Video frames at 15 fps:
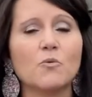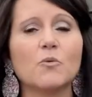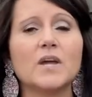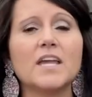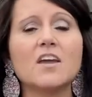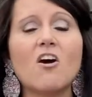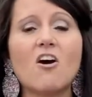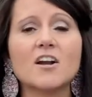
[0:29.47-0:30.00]

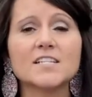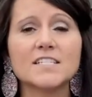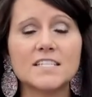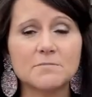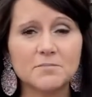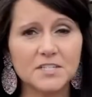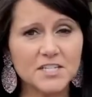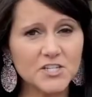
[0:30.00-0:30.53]
We are
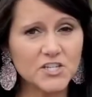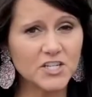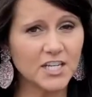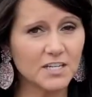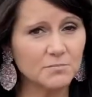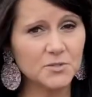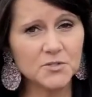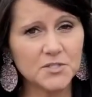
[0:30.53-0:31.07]

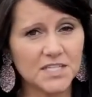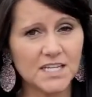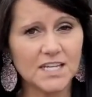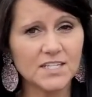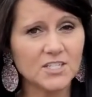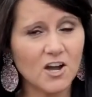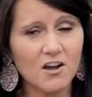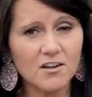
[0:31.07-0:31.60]

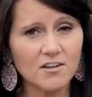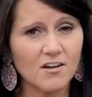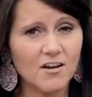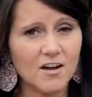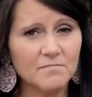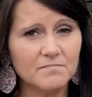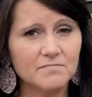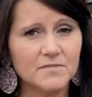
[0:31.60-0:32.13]

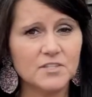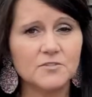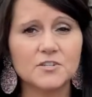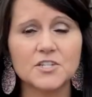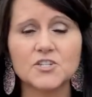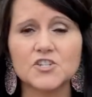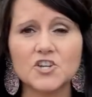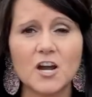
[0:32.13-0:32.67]
simplychicboutique.com. You
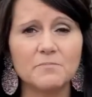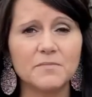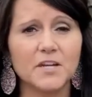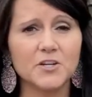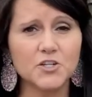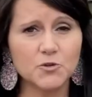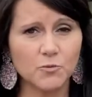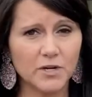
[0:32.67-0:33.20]
can shop
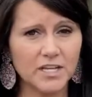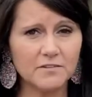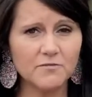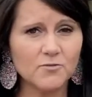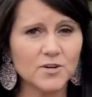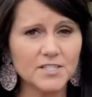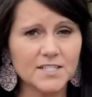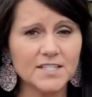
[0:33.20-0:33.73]
there
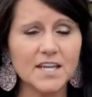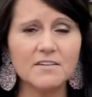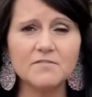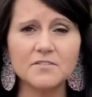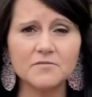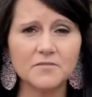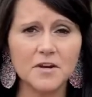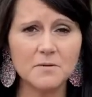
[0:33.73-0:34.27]

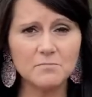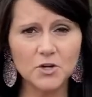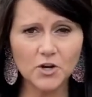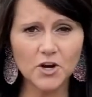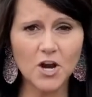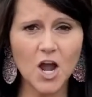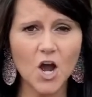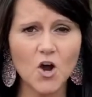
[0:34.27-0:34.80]
24/7 from
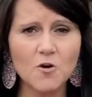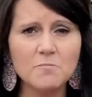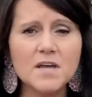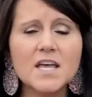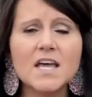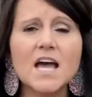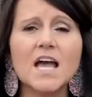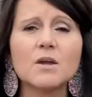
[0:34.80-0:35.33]
your home.
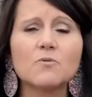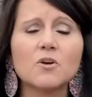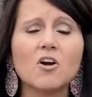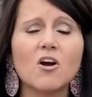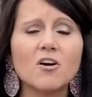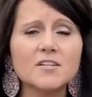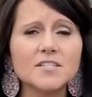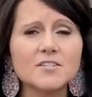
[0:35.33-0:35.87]
And we're
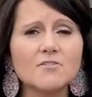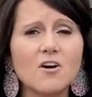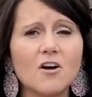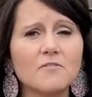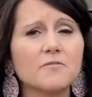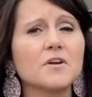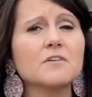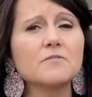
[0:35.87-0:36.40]
also
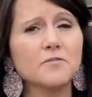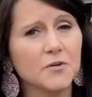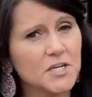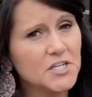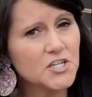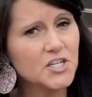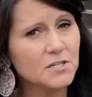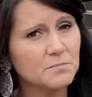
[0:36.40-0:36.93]
offering
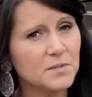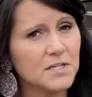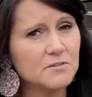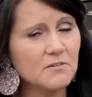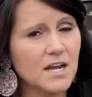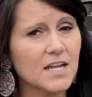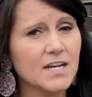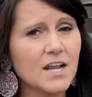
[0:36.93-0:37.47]
free shipping
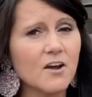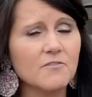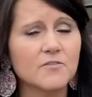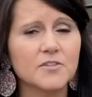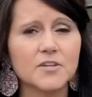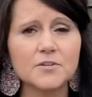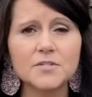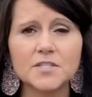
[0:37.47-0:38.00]
right now
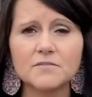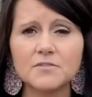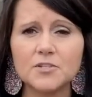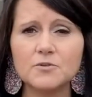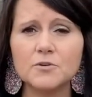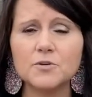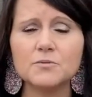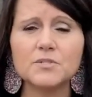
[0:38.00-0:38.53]
for those of
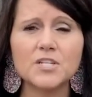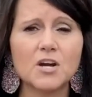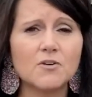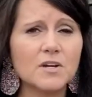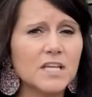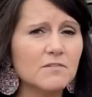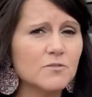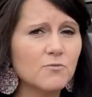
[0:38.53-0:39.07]
you who
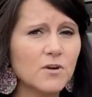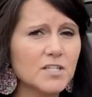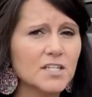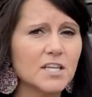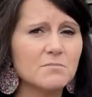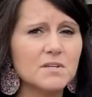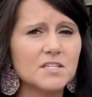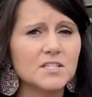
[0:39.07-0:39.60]
don't even want
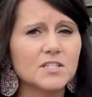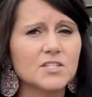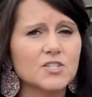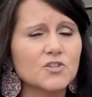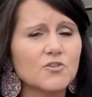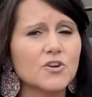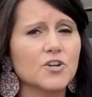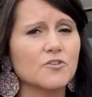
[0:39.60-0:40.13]
to come into the
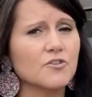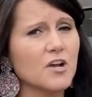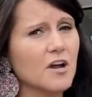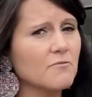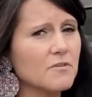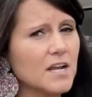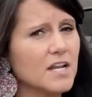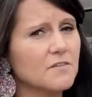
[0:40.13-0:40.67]
store, you're
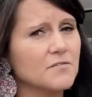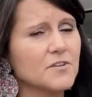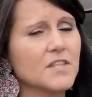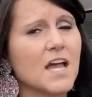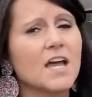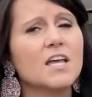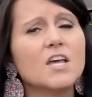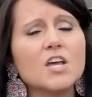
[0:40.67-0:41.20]
not ready for
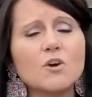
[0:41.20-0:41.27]
that.